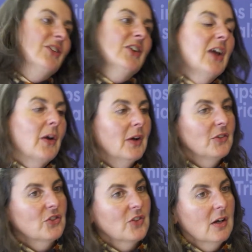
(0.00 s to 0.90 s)
You know,
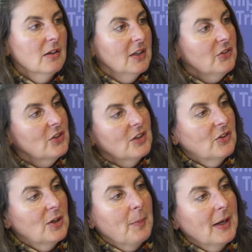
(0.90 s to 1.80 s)
and start listening
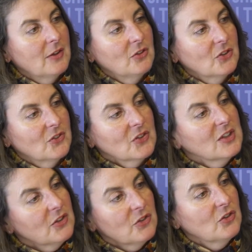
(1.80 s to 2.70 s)
to your patients
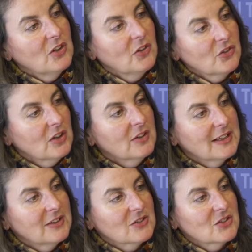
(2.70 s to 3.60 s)
and listen to your
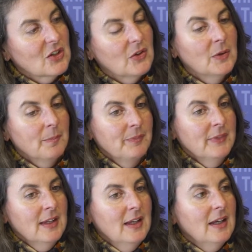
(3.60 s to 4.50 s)
sites. So,
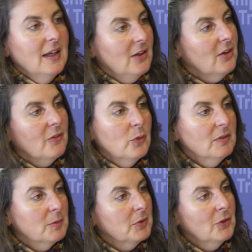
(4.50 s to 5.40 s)
you know, if
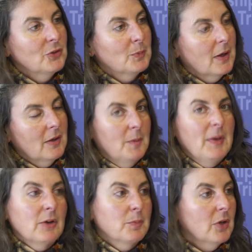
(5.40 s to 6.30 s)
we're approached
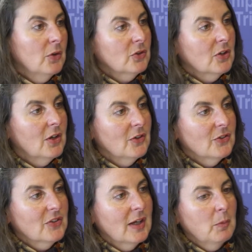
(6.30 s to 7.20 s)
about a protocol
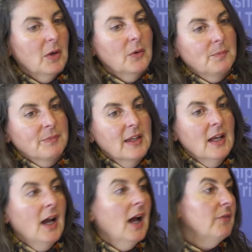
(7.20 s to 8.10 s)
and say, well,
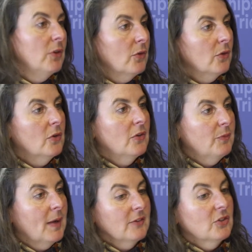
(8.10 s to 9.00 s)
have you thought of
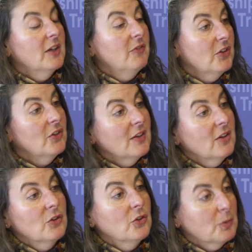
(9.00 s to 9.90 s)
actually funding
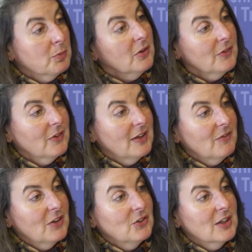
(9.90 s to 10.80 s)
this as a private
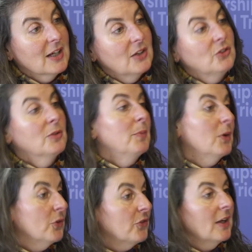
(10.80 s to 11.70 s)
investigation,
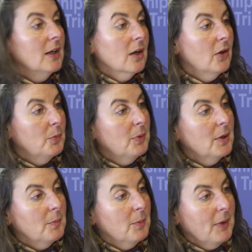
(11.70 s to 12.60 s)
because then it'll open
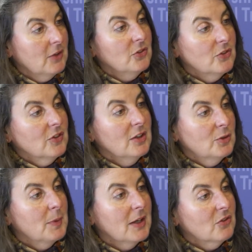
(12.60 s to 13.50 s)
up your patient
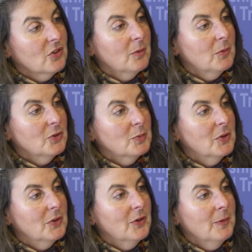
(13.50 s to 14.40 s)
database so much
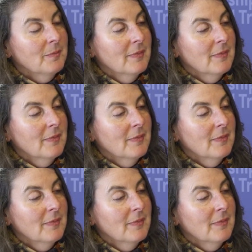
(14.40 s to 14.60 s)
more?